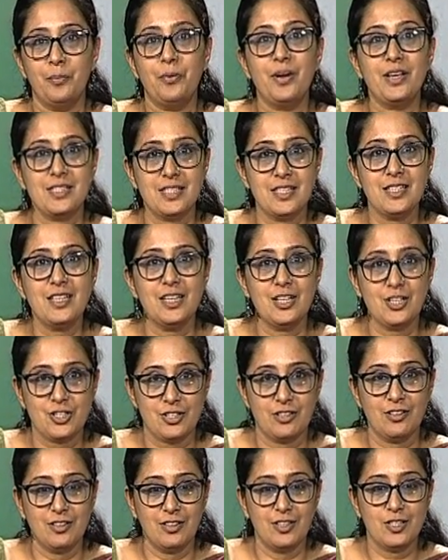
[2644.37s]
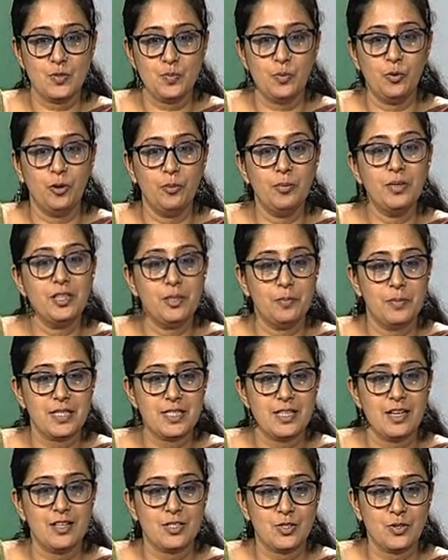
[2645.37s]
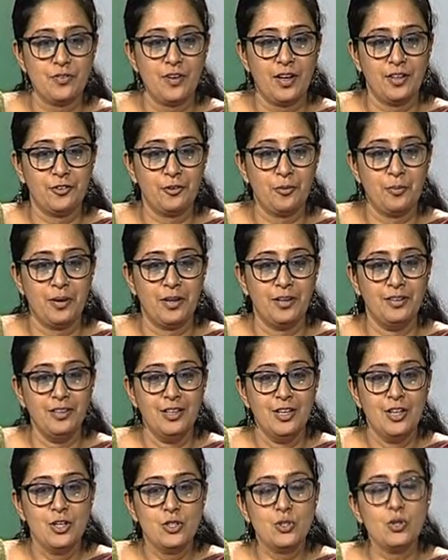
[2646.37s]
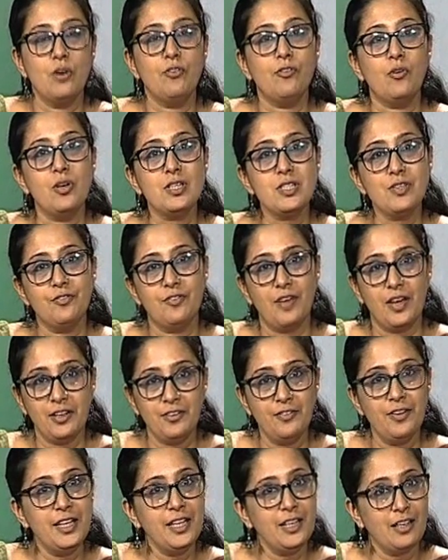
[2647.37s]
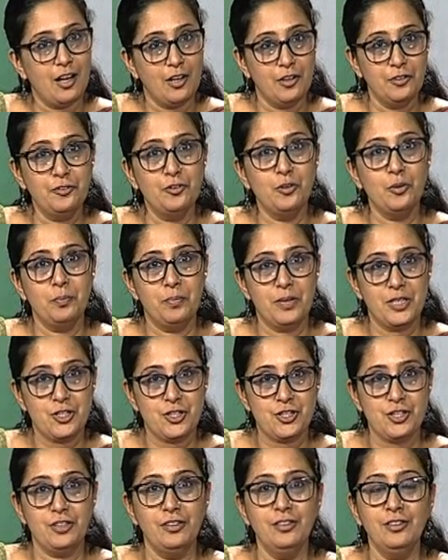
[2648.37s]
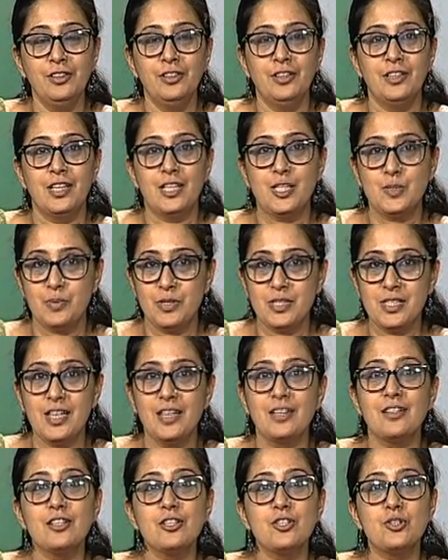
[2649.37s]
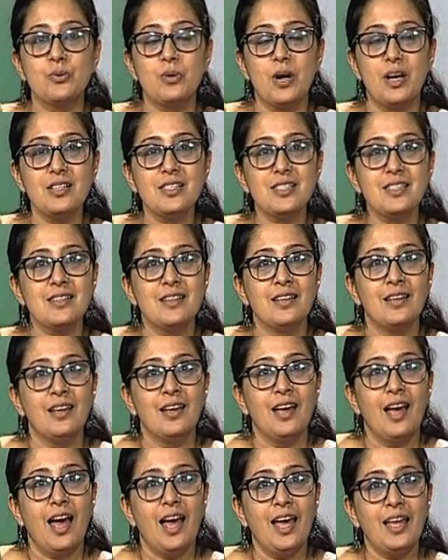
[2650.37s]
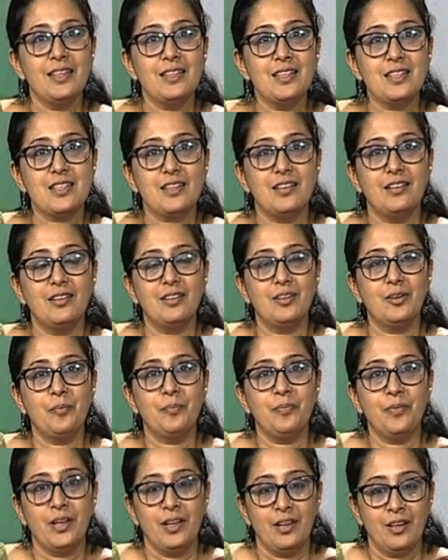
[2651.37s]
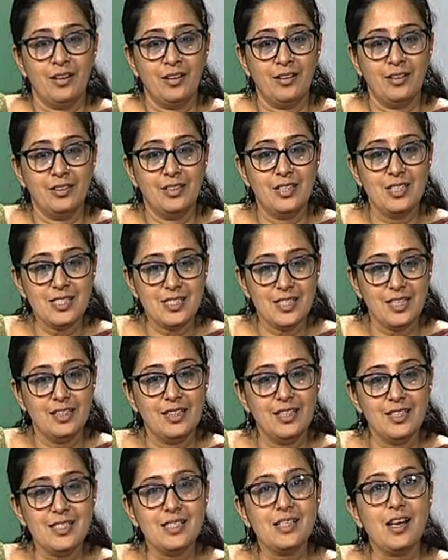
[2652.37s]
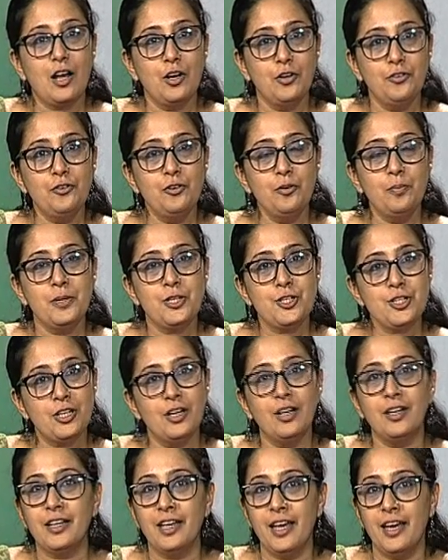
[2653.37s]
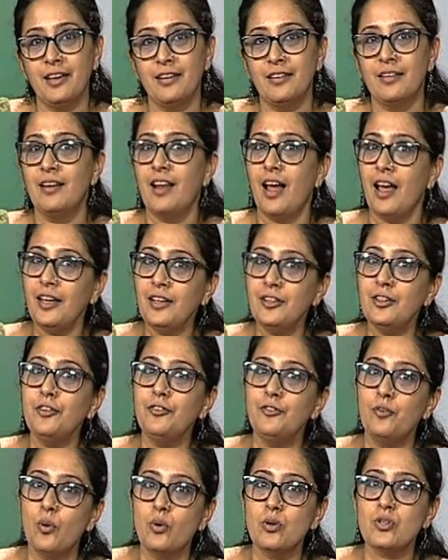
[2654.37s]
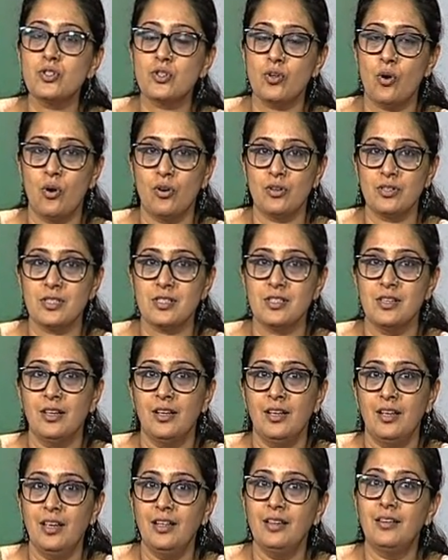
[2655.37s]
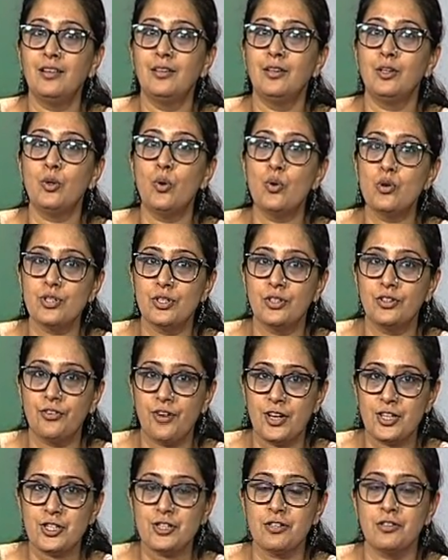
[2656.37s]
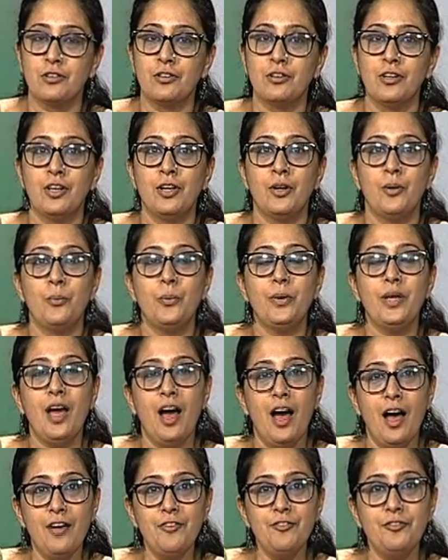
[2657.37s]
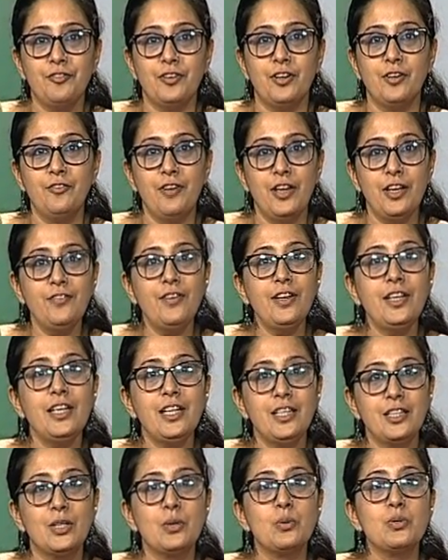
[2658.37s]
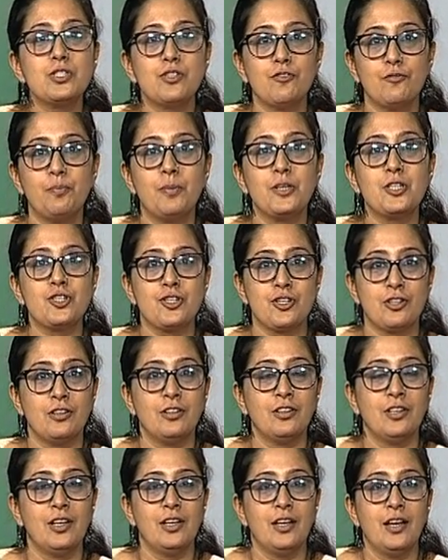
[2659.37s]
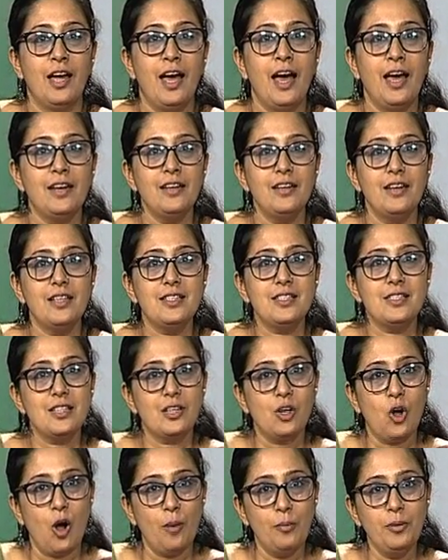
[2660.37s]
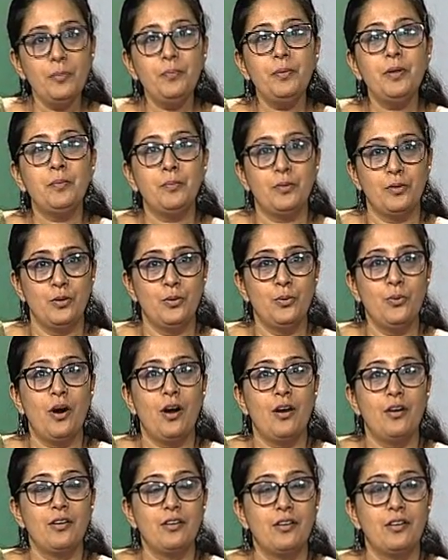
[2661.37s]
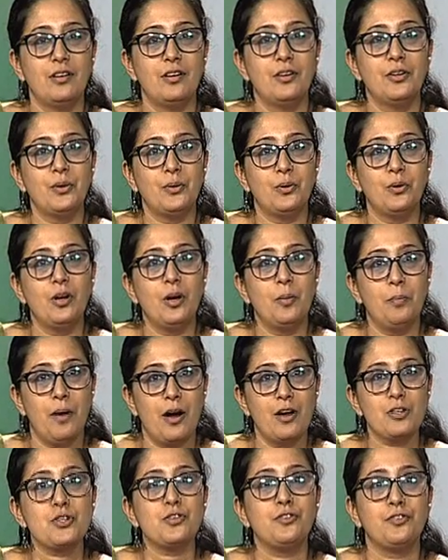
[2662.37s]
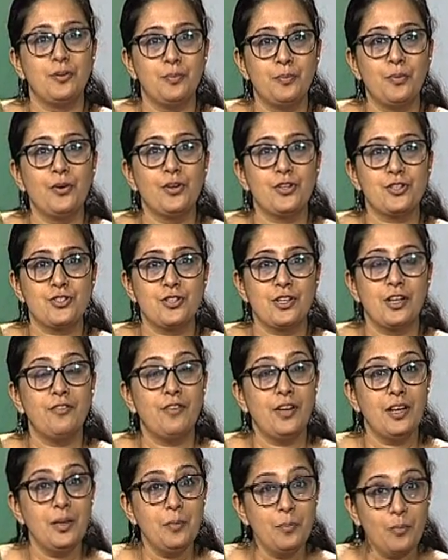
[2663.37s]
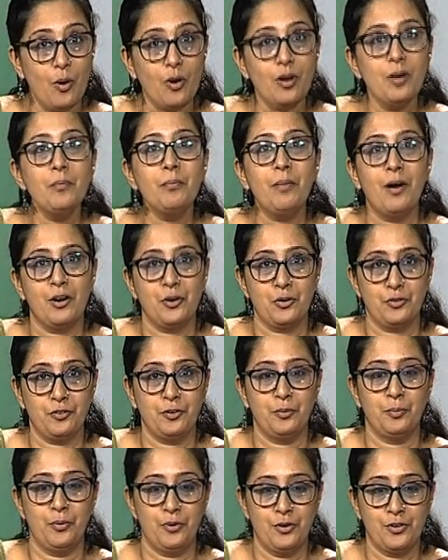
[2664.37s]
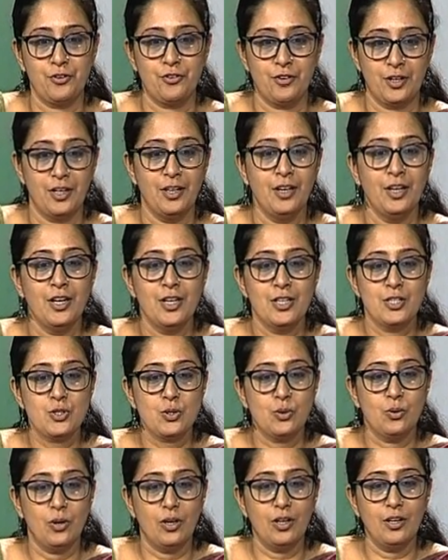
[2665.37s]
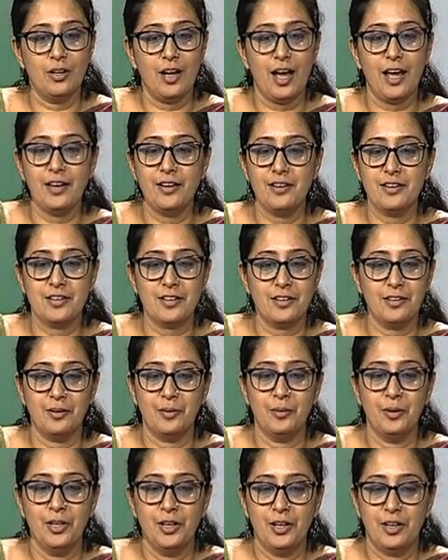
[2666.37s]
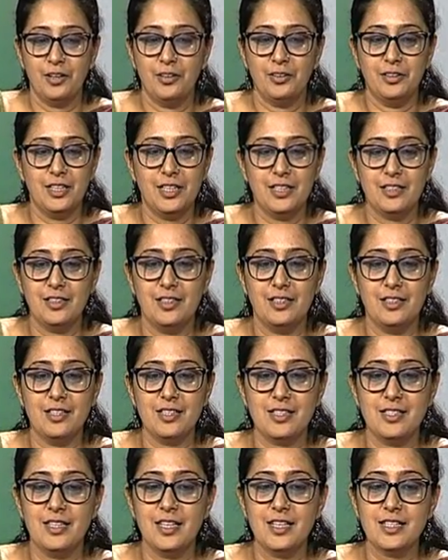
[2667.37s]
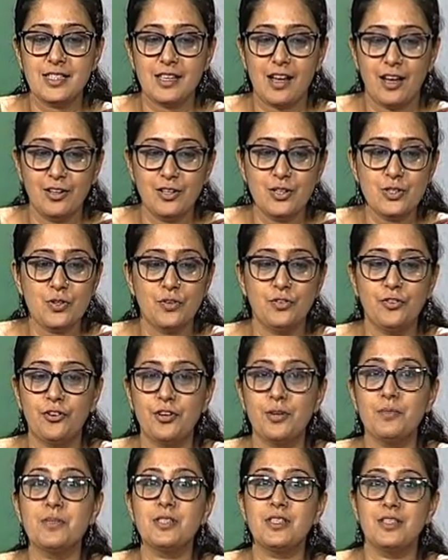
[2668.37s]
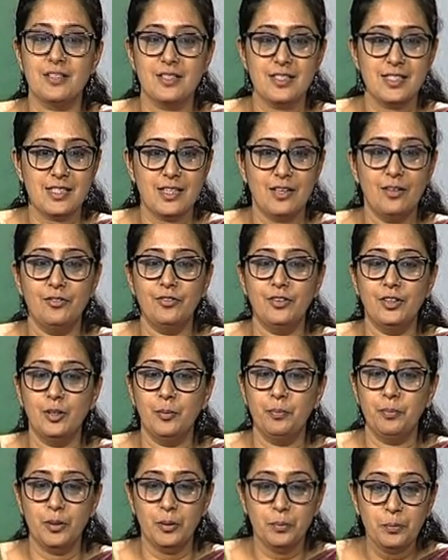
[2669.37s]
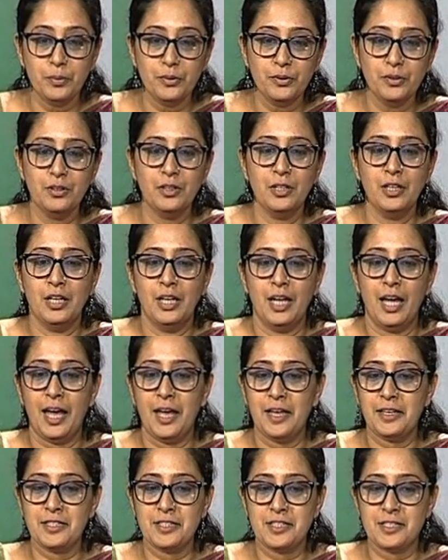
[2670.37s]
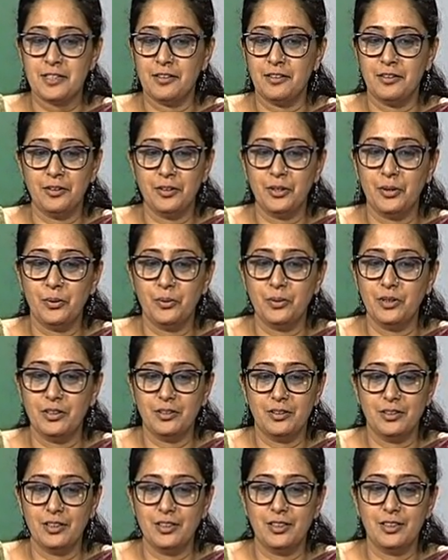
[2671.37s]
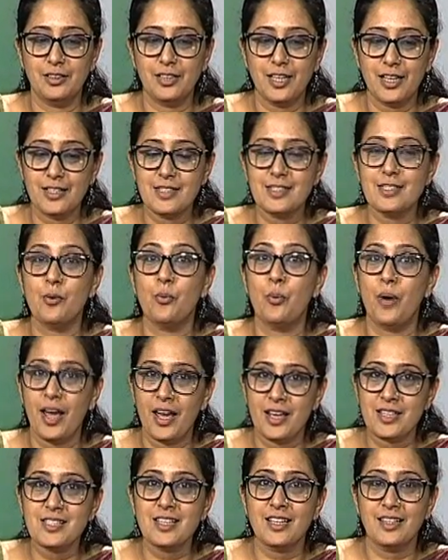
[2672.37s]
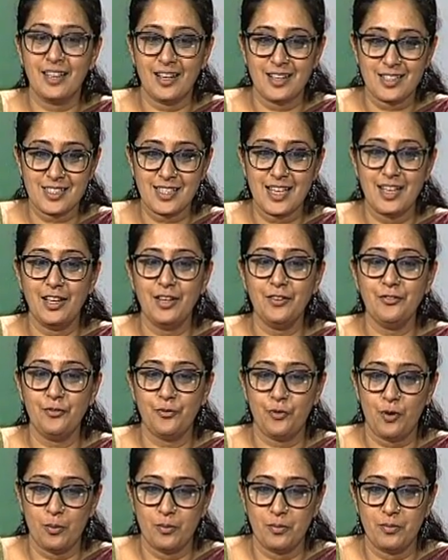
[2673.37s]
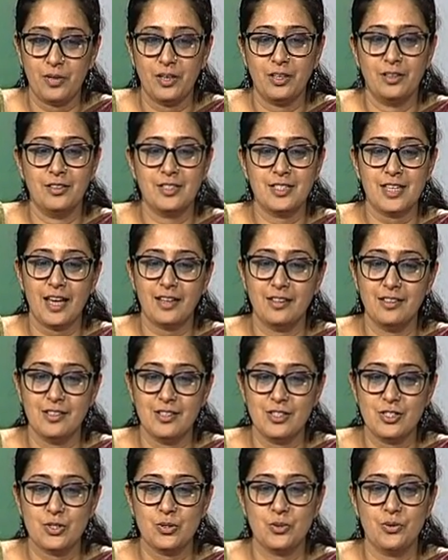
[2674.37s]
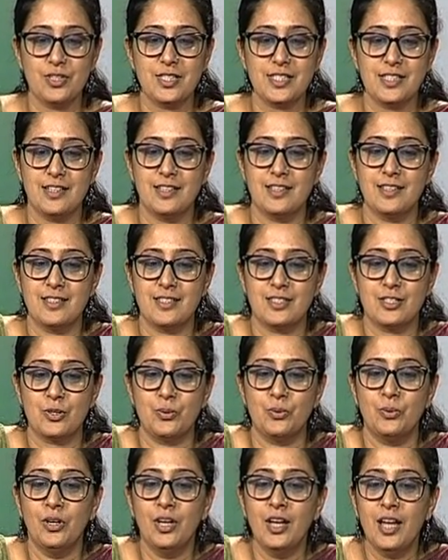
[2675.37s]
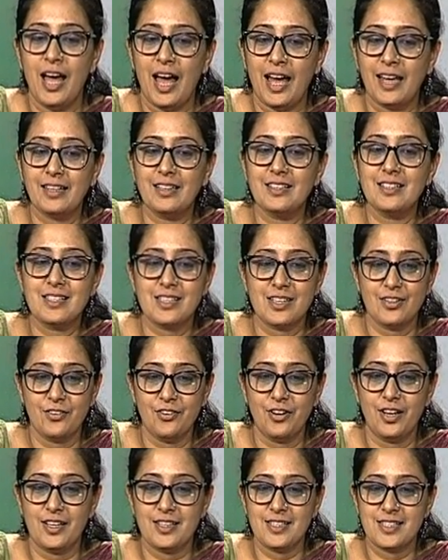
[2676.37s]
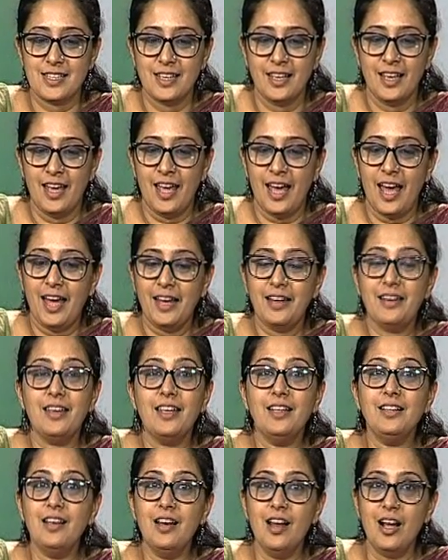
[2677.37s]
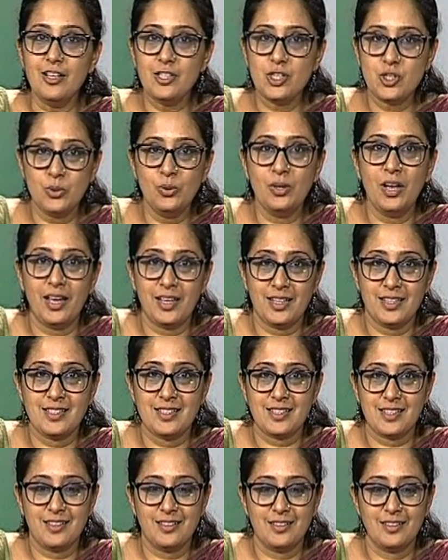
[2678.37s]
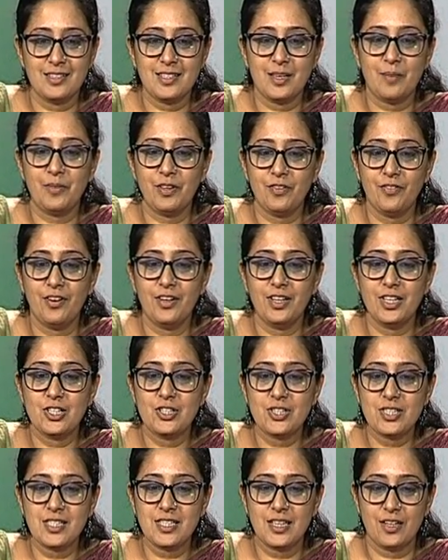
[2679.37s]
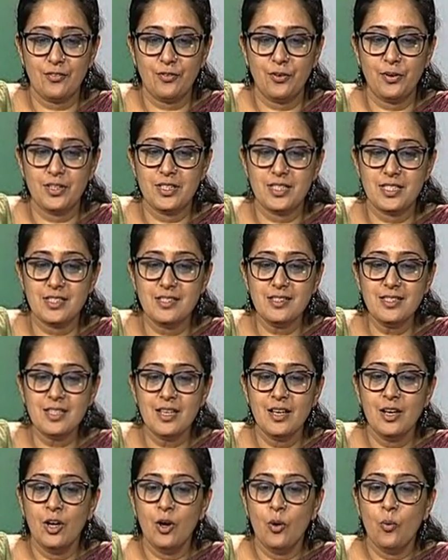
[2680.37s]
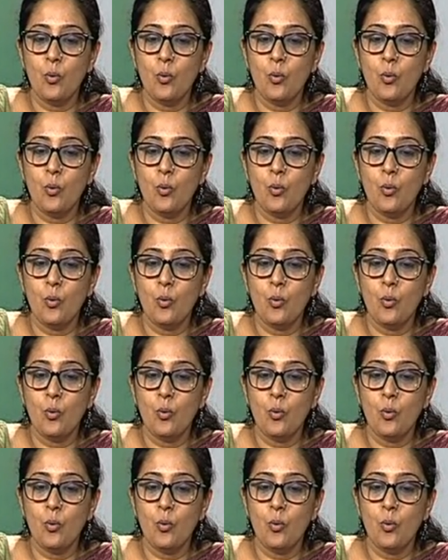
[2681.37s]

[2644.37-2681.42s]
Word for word: presentation in this poem in the bazaars of hyderabad so of course a very very colorful picture is presented to us and um, uh, this in this colorful picture again like the folk songs in the golden threshold we have a very very inclusive picture and it's the common people who are uh, you know a part of her poetry a very important part of her poetry so uh, and uh, uh the, the this, these colors of crimson silver purple and uh, you know the, the, the things the wares that they are selling from uh, daggers to wristlets to anklets and rings and in the last two lines, uh, something very interesting, for instance,